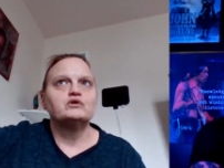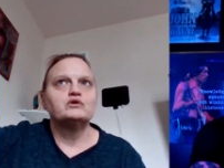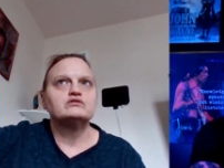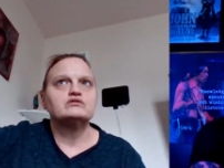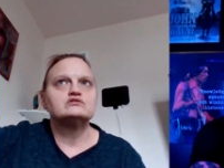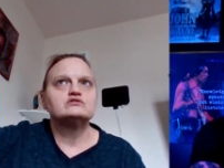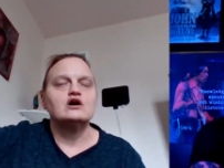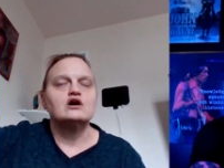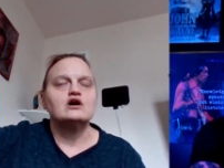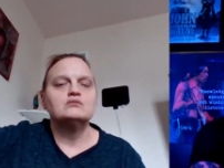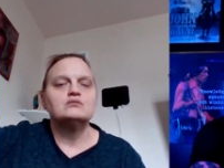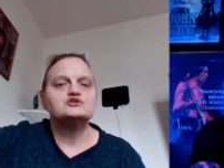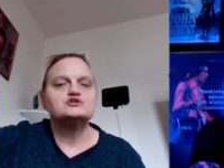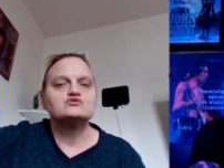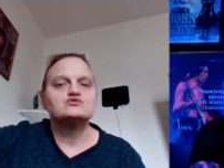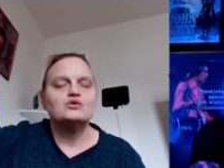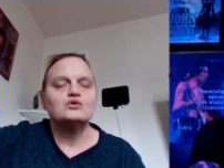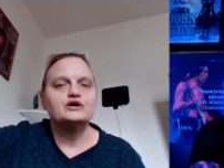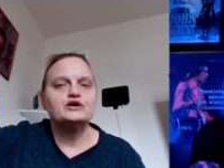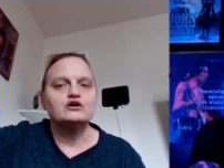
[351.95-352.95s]
with
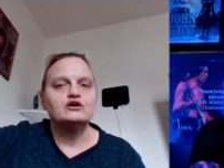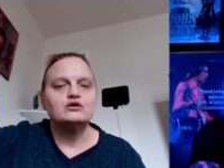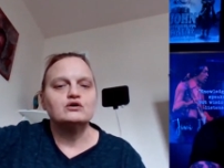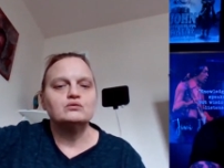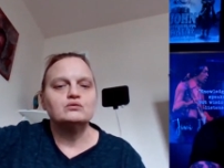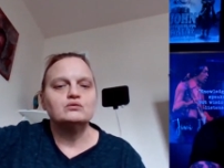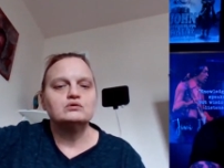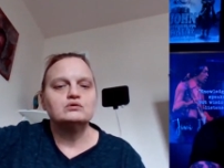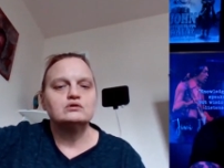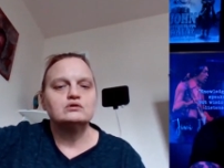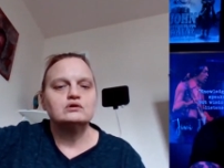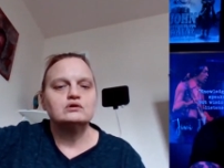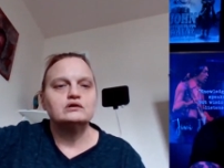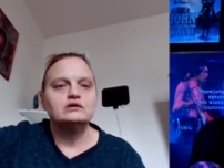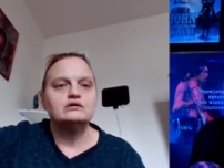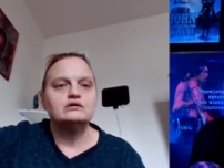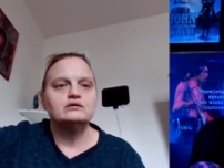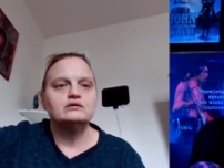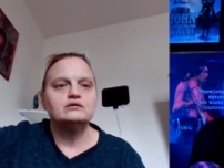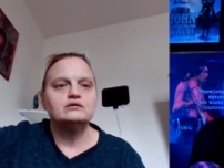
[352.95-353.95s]
Thomas Royko
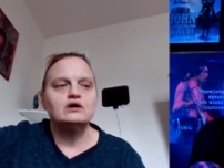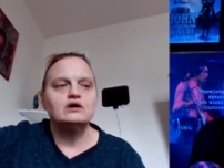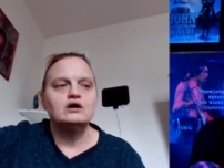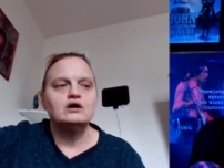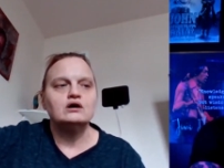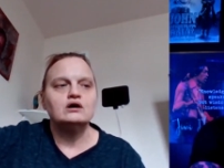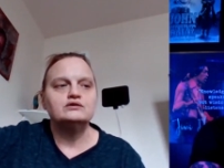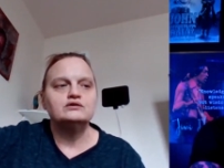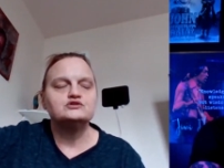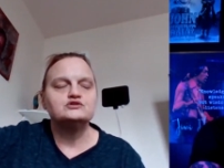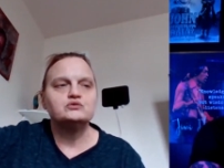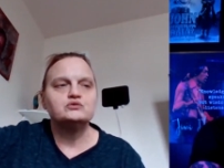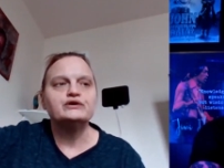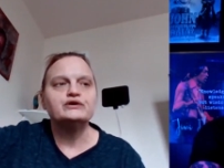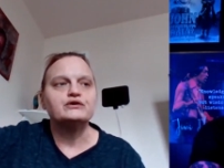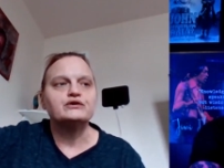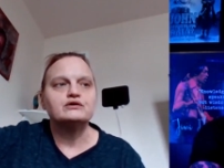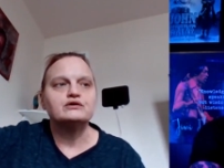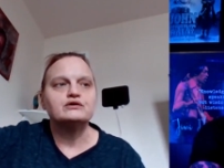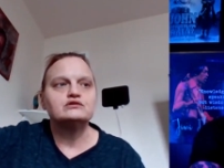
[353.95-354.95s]
on
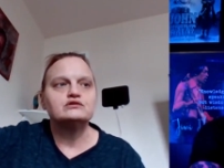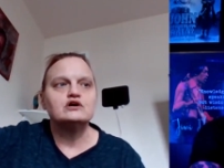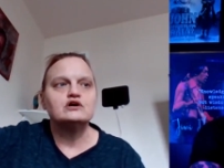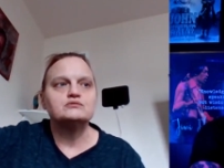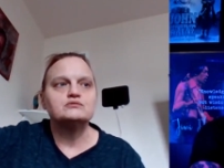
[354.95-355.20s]
Twitter.